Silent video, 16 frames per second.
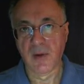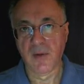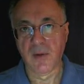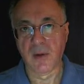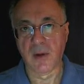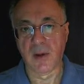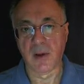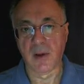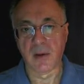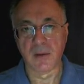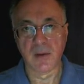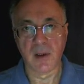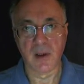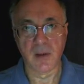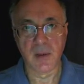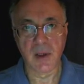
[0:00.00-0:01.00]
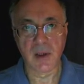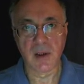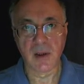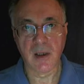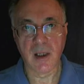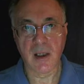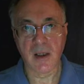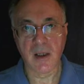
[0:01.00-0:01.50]
for
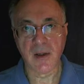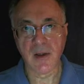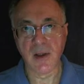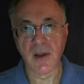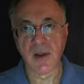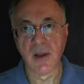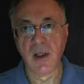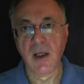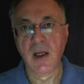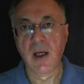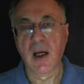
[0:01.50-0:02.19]
elliptical galaxies